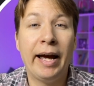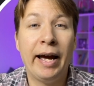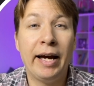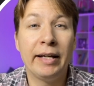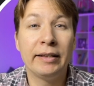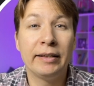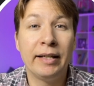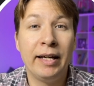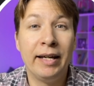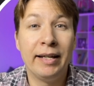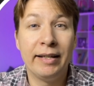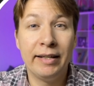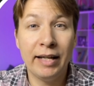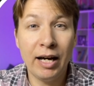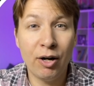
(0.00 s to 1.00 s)
And
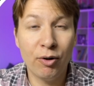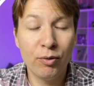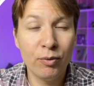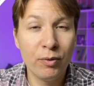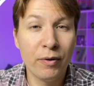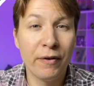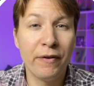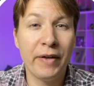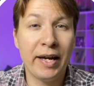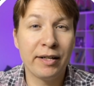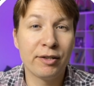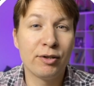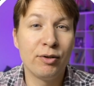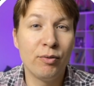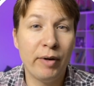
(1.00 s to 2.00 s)
now,
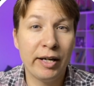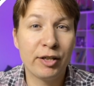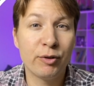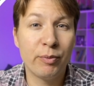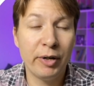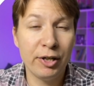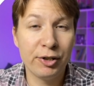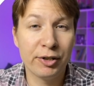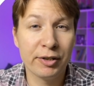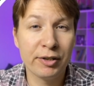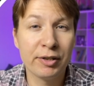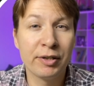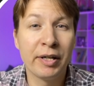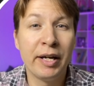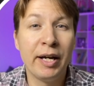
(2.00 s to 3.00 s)
thanks to
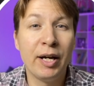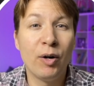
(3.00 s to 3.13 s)
expressions,